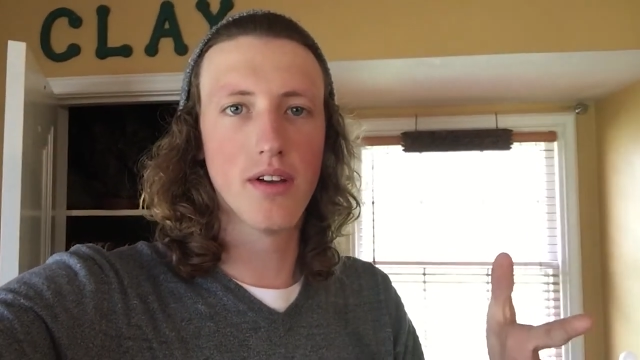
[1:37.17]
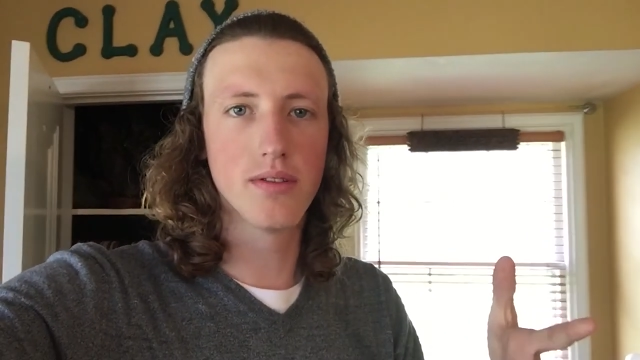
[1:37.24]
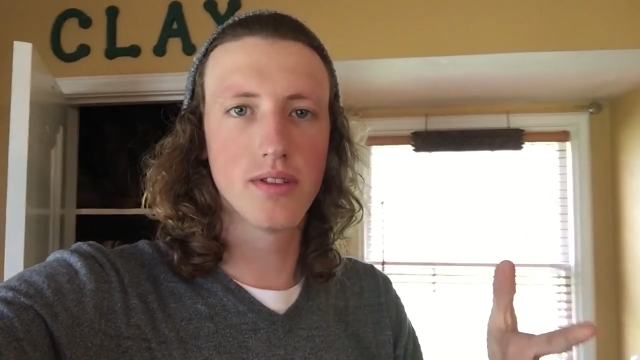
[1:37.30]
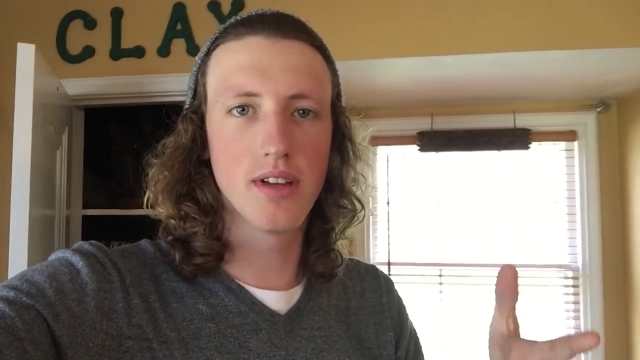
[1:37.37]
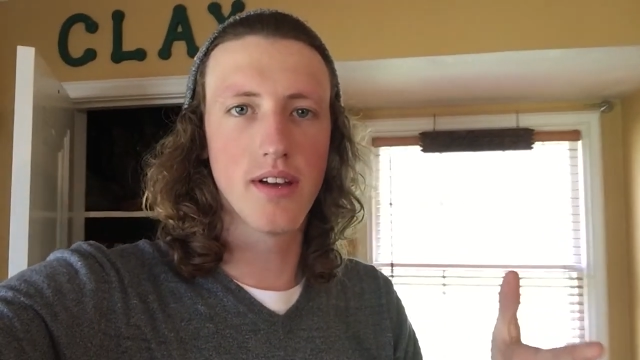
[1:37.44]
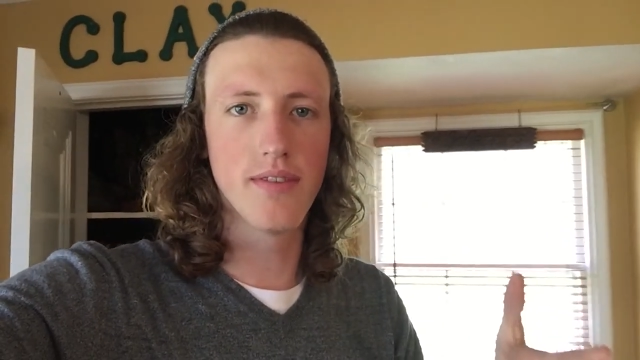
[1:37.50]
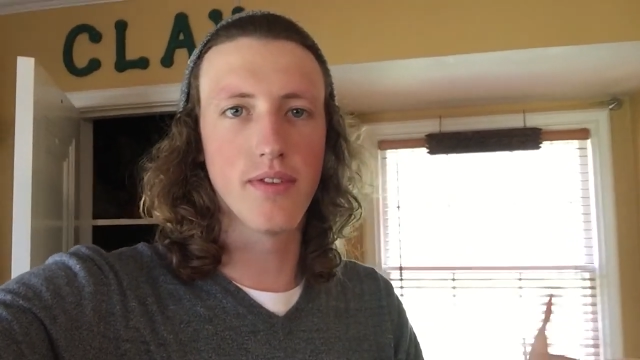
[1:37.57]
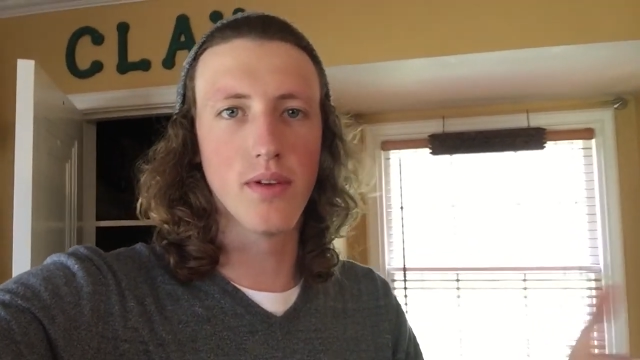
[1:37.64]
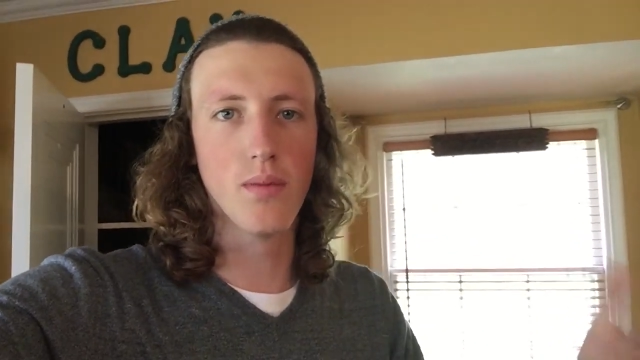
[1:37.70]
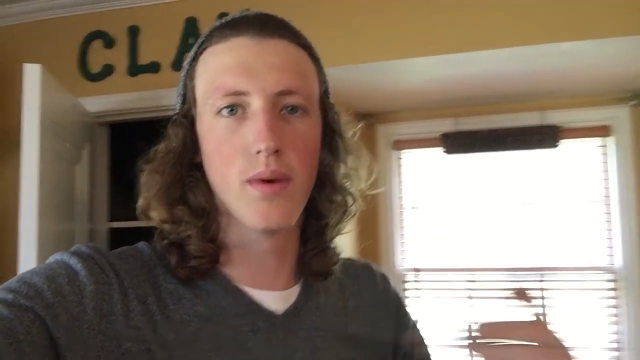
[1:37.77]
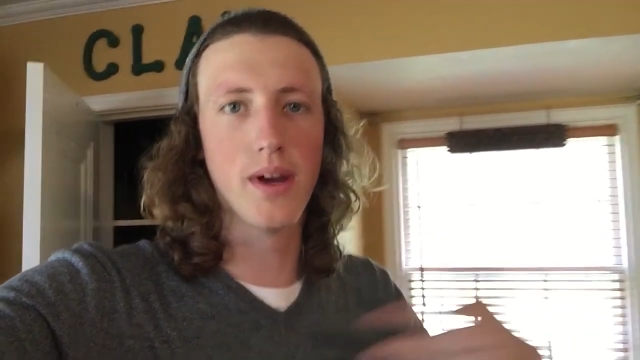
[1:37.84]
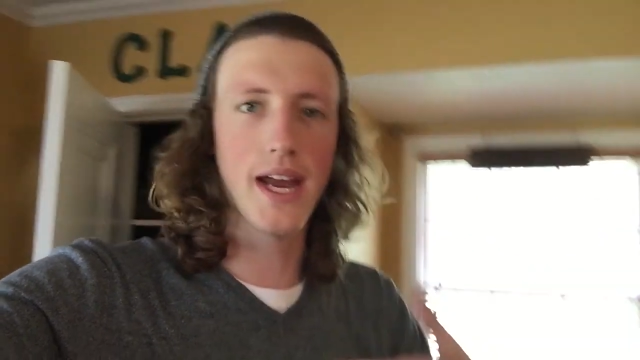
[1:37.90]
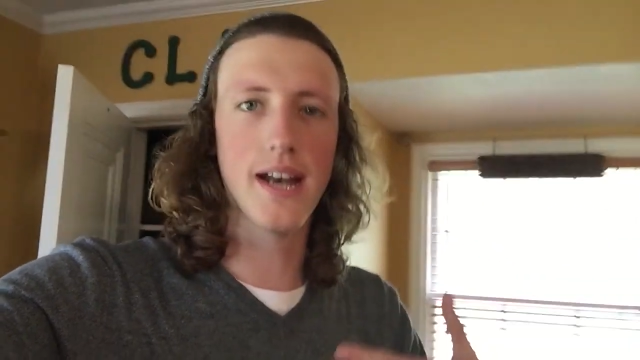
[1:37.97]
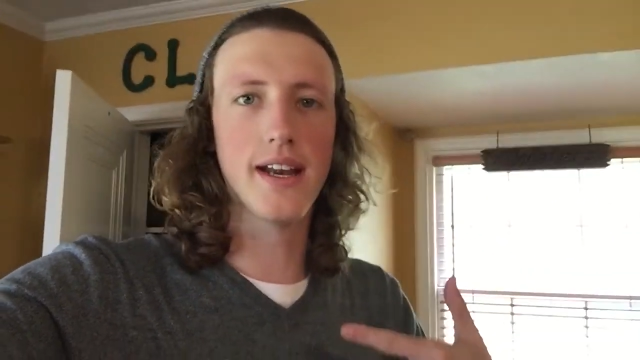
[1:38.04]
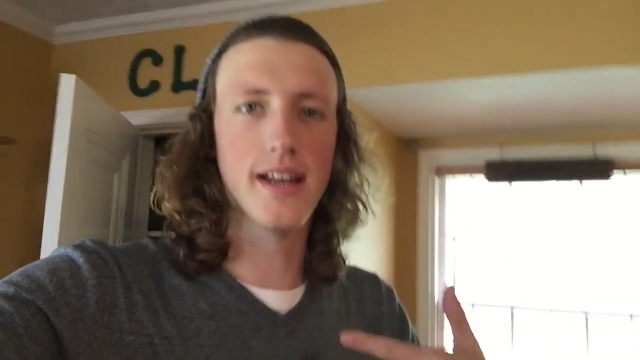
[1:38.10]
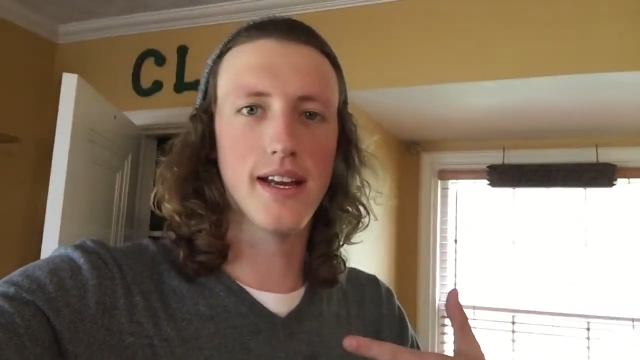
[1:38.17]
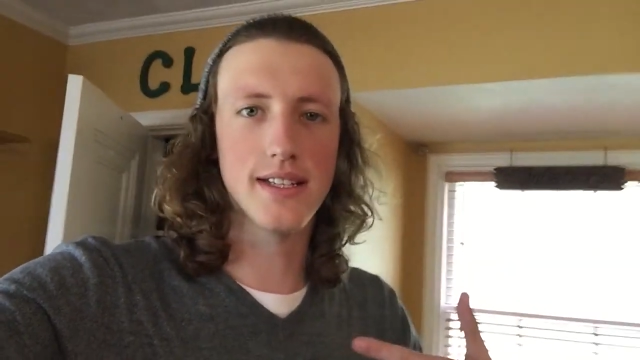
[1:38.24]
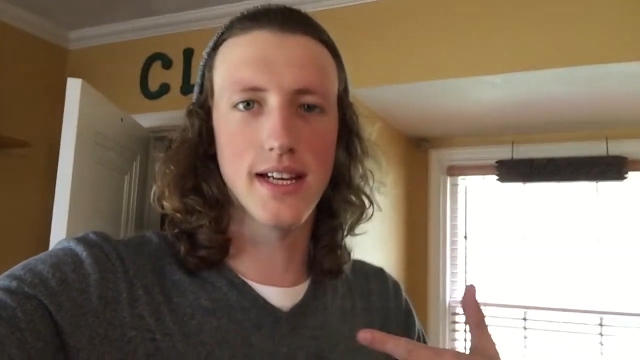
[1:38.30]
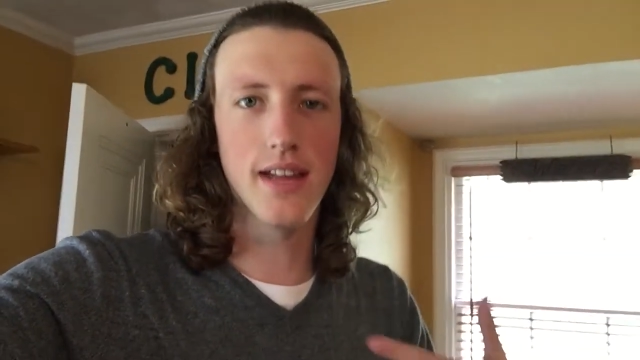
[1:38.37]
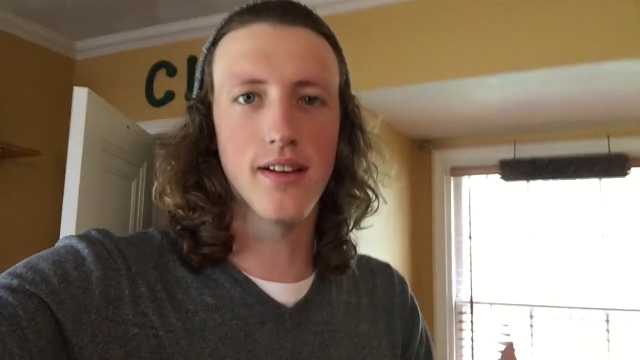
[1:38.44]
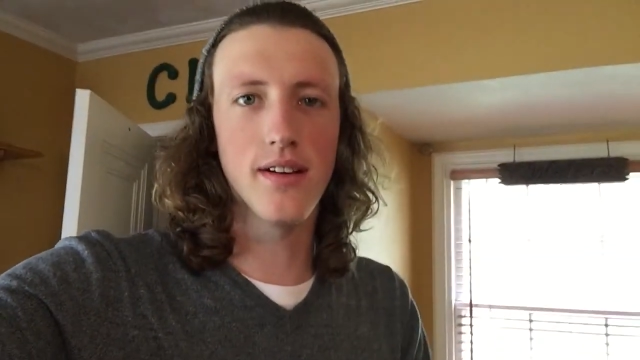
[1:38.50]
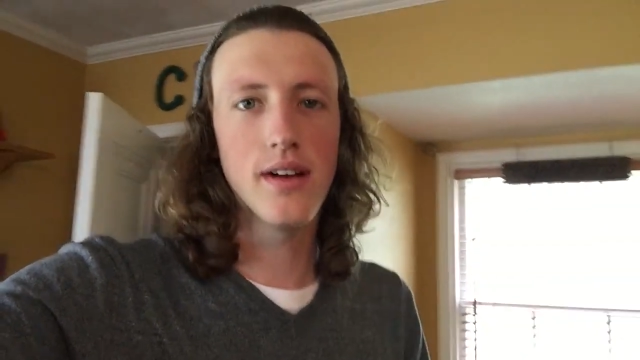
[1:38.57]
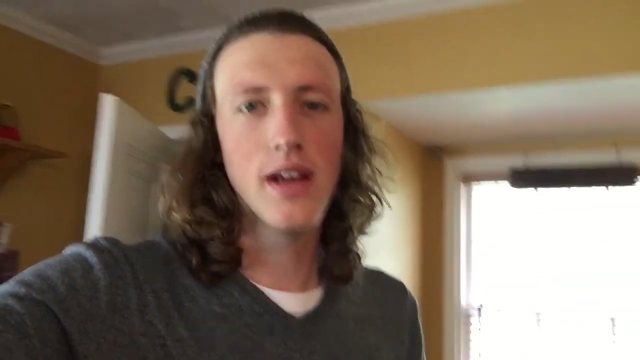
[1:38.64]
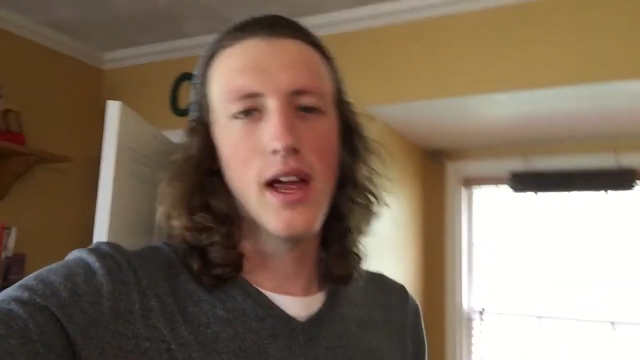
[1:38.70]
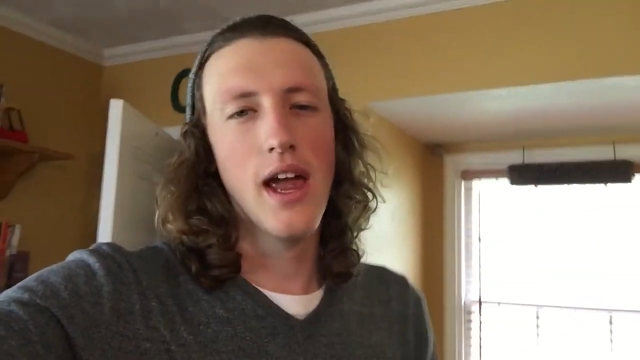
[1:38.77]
stuff and then we editing it together.